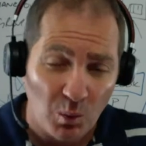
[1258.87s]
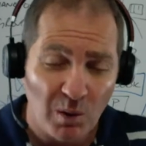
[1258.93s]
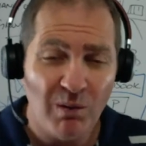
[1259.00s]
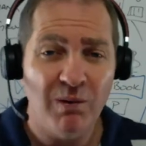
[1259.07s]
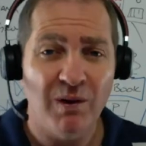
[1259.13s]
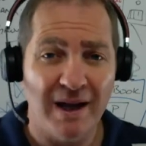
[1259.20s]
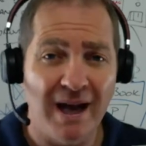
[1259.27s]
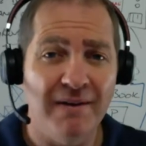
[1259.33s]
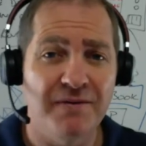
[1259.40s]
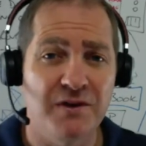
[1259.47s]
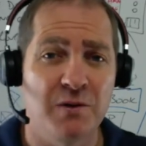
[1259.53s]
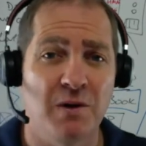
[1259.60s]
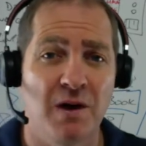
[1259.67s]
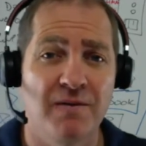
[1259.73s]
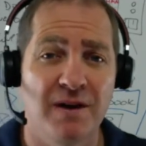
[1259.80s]
we'll look
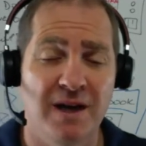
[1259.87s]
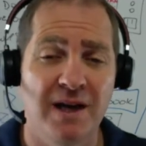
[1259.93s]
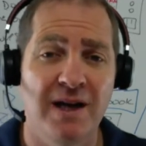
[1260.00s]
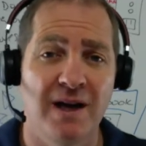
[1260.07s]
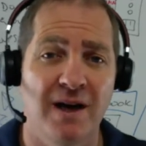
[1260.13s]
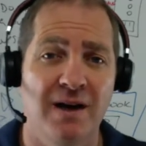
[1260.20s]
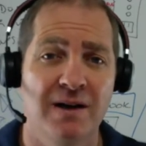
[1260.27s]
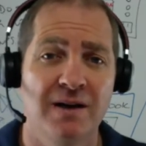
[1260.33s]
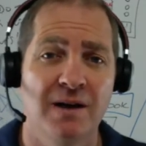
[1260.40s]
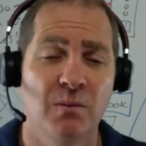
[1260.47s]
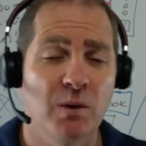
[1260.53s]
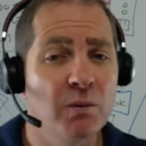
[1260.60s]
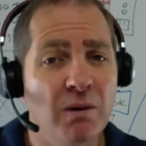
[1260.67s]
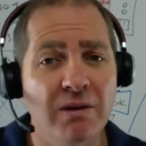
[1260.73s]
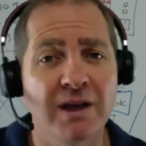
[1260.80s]
after you over here.
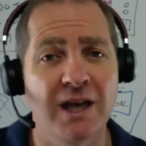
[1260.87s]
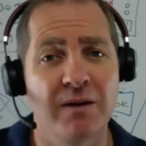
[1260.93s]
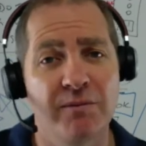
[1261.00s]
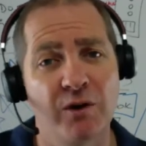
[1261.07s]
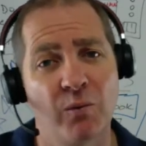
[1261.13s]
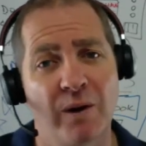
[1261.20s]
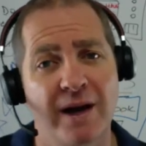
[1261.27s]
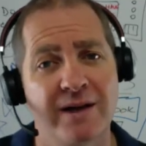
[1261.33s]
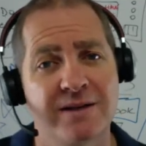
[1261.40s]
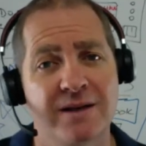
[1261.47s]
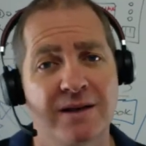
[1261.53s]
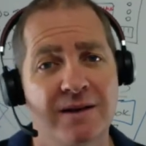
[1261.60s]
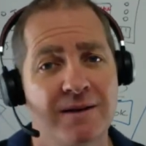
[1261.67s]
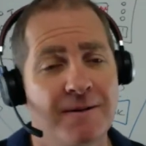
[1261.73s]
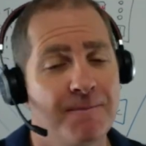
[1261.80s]
We won't keep you
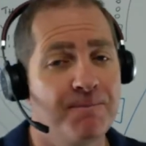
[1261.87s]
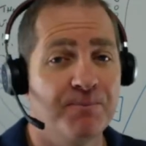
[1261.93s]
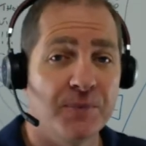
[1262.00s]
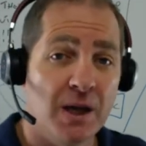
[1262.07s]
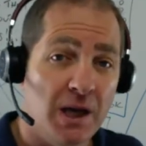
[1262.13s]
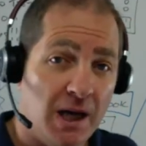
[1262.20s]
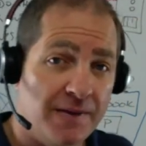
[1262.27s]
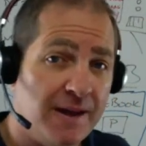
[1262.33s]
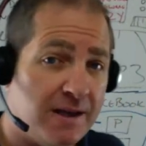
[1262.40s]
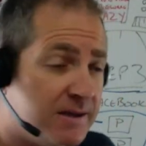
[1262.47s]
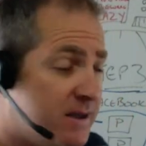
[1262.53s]
waiting. And